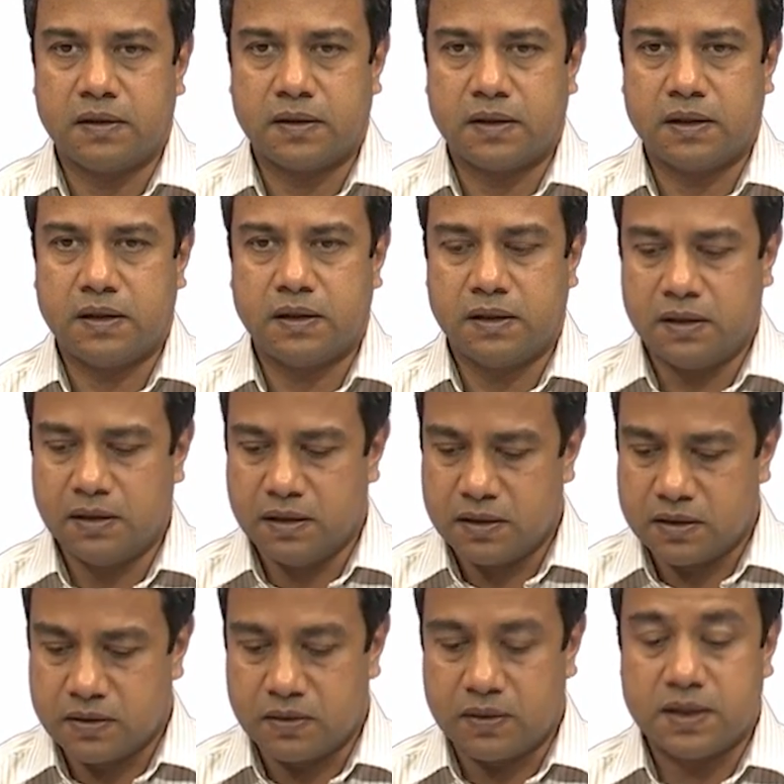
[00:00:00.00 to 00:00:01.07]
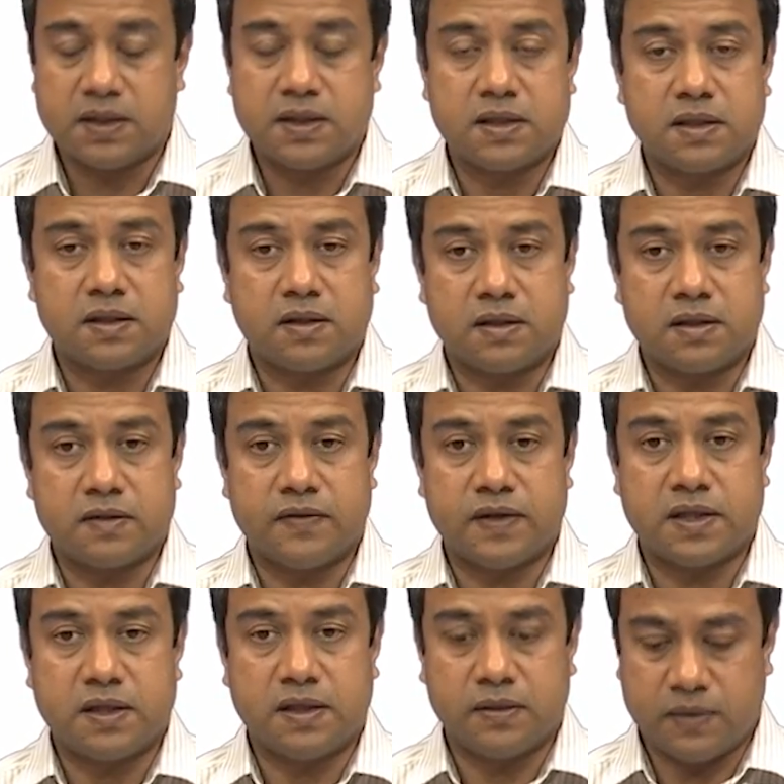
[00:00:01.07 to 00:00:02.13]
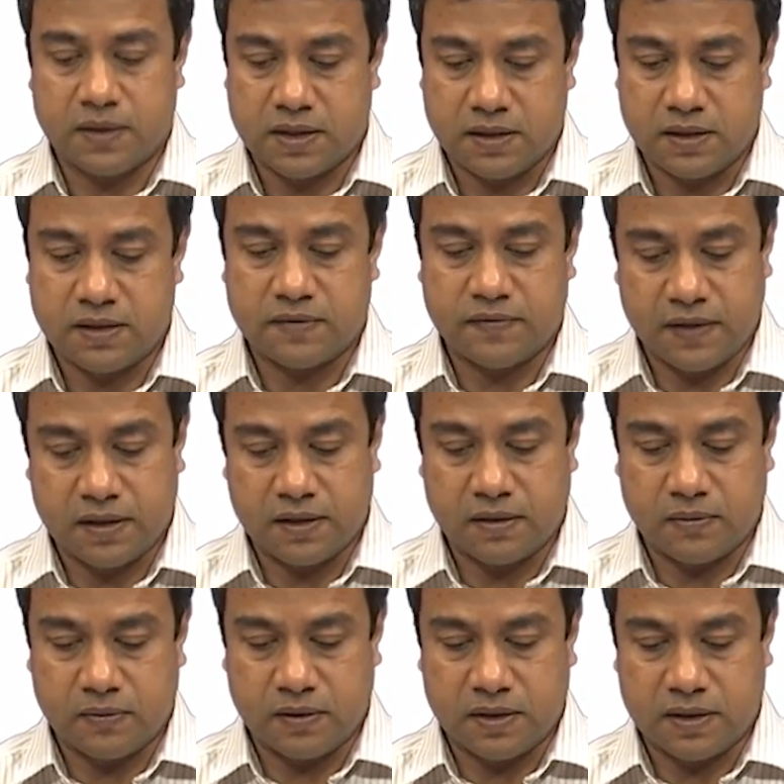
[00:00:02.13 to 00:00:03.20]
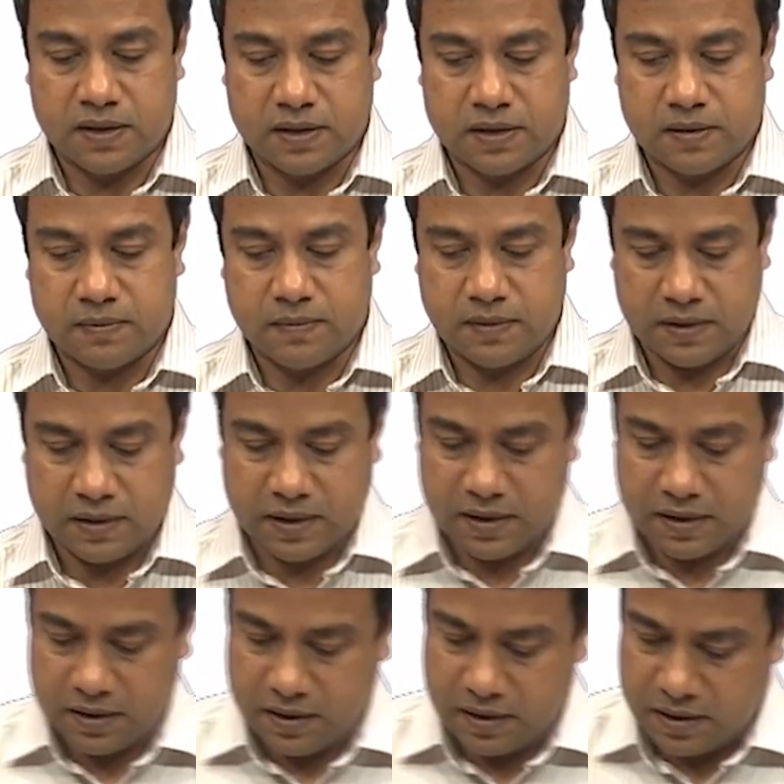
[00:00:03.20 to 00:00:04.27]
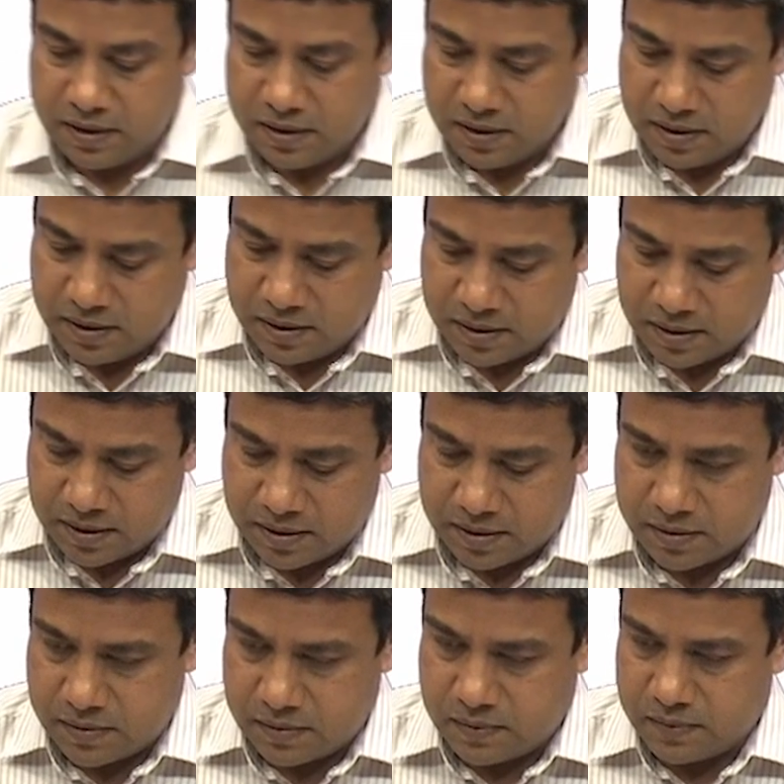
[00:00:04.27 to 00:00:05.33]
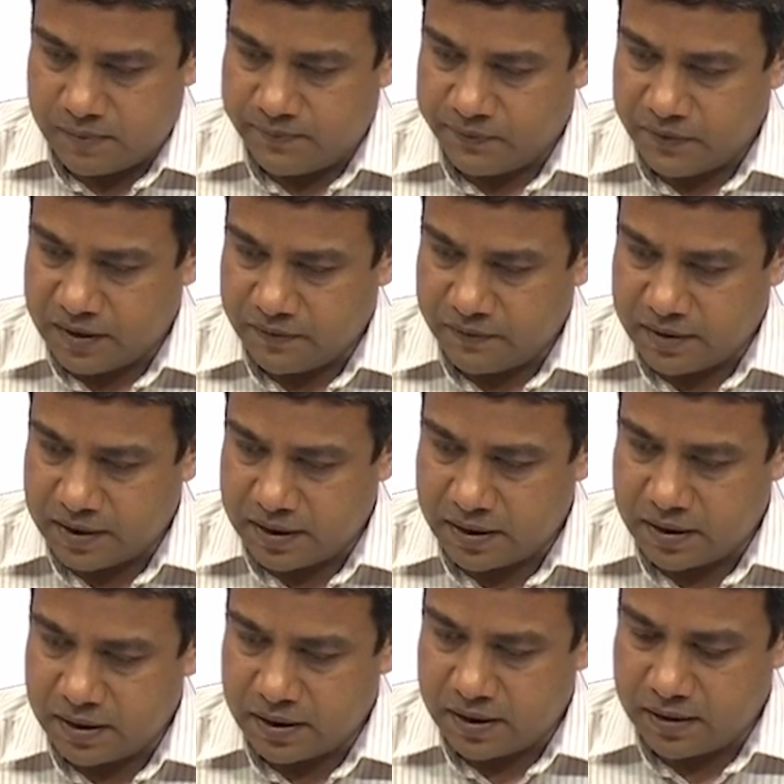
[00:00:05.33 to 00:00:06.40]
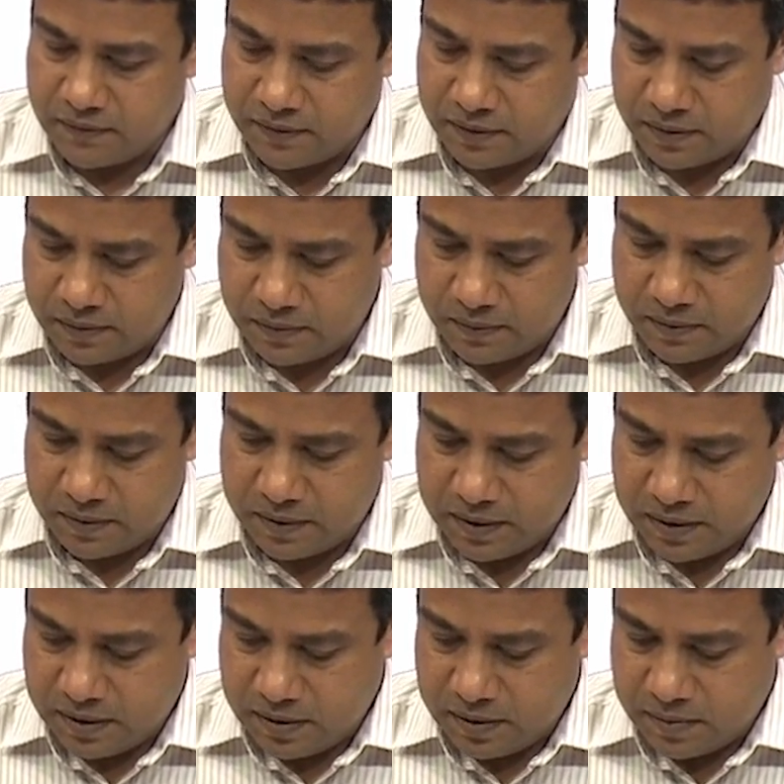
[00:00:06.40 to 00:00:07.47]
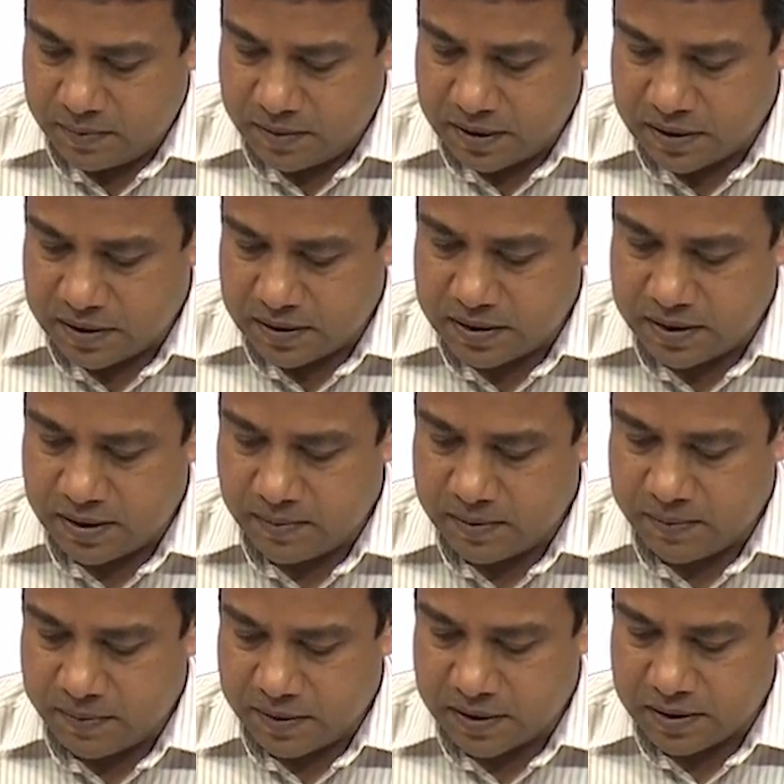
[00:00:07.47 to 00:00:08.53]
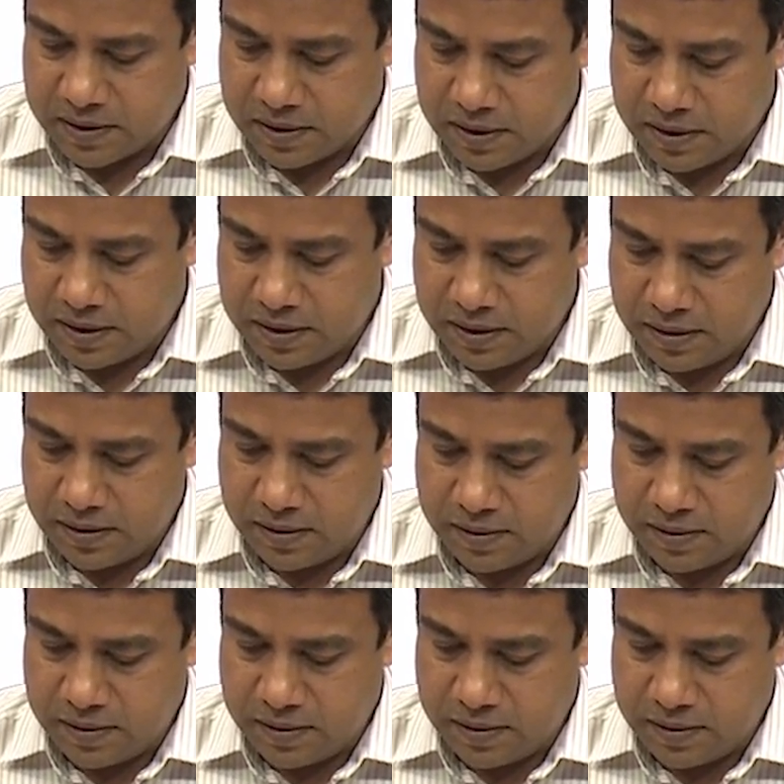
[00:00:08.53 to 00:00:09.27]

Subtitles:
Okay. So, this is the conservation equation in a spherical coordinate system. Okay. Okay. So, if I write it again for you, partial c by partial t